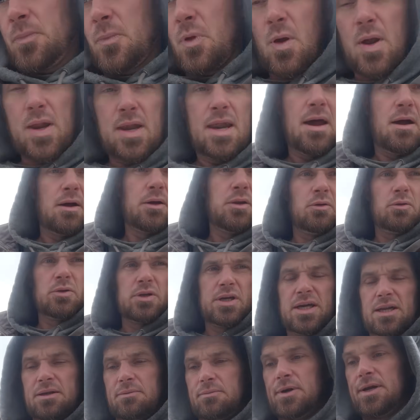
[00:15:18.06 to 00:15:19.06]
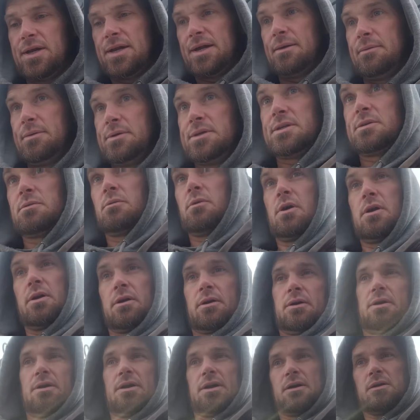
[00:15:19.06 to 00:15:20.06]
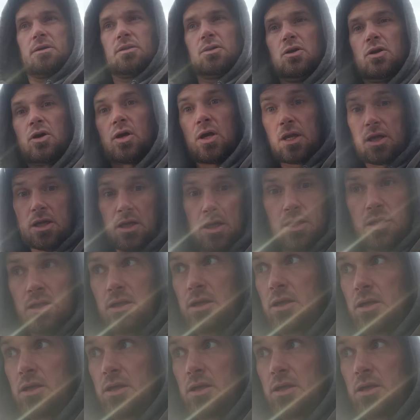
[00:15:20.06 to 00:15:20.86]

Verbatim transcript: Right now, I don't need them. Right now, we're just wandering around looking.